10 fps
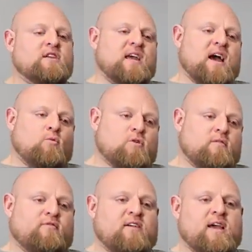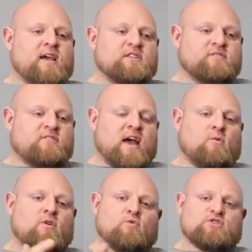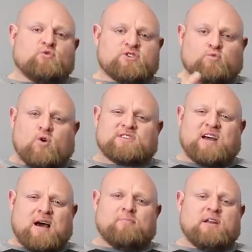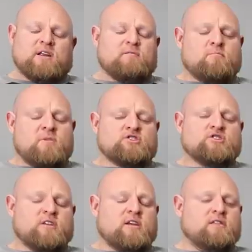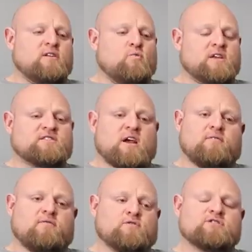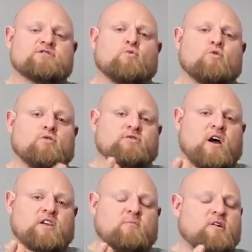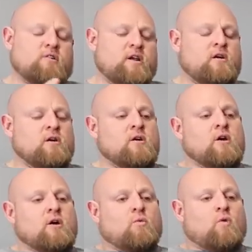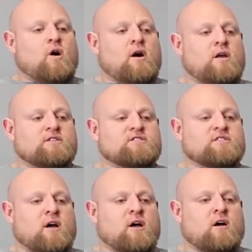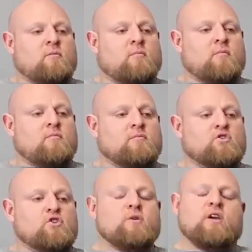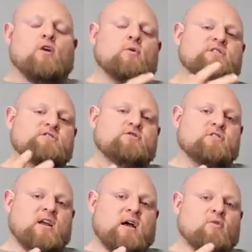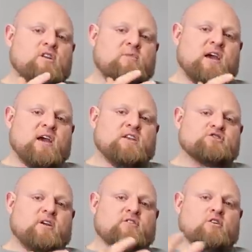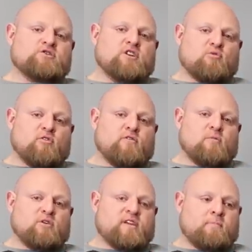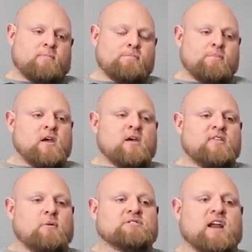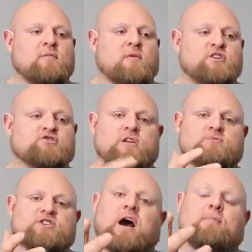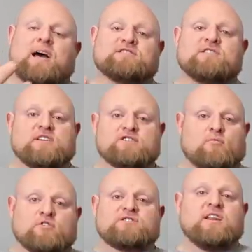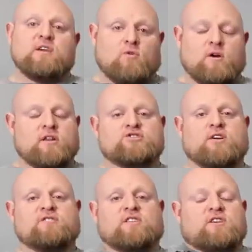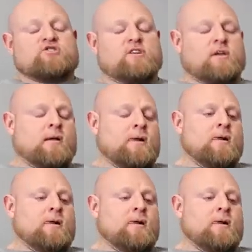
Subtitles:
the downward phase of that, which was not mentioned in the Westside versus the World documentary, was Louis always knew that I wanted to be a head strength coach at a pro football team. That was kind of my dream job, as it is almost anyone in strength conditioning.